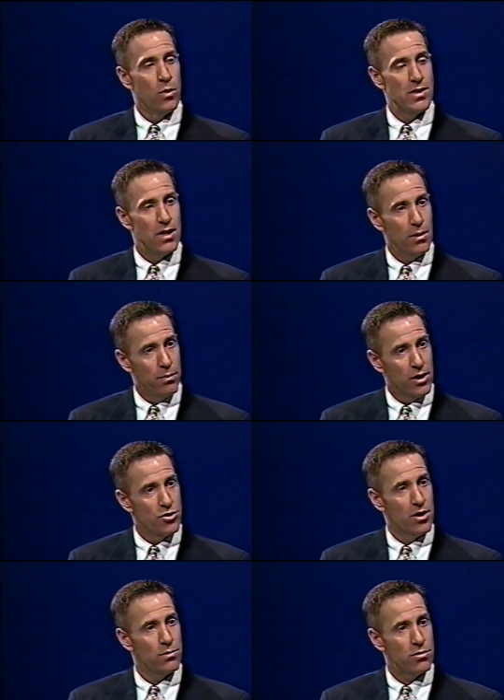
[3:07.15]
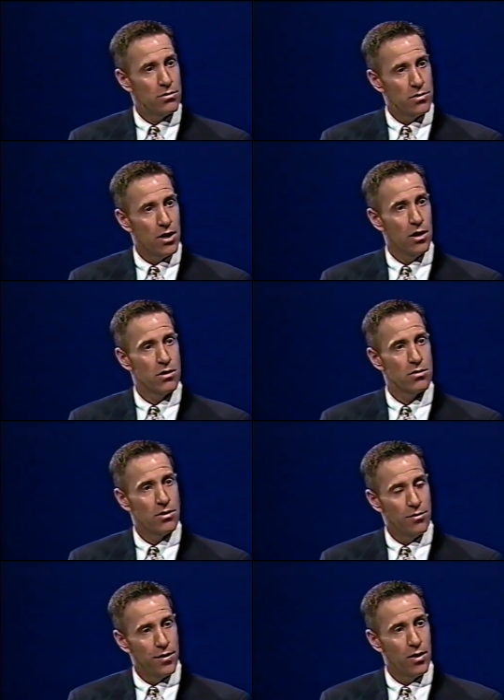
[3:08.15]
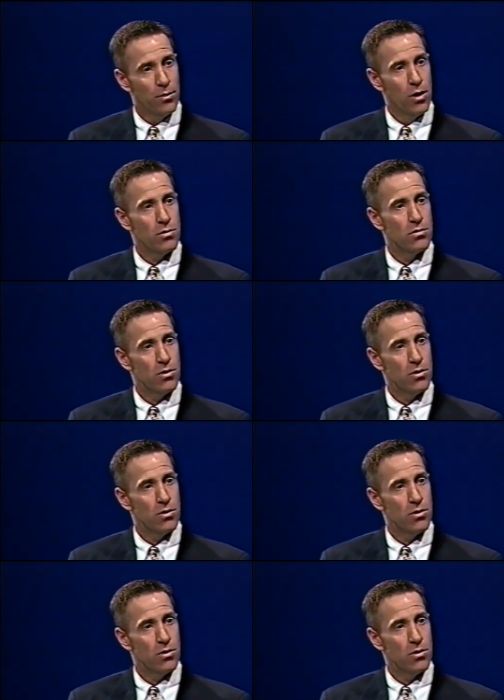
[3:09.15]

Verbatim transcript: We take big ships, tugs, and ferry boats.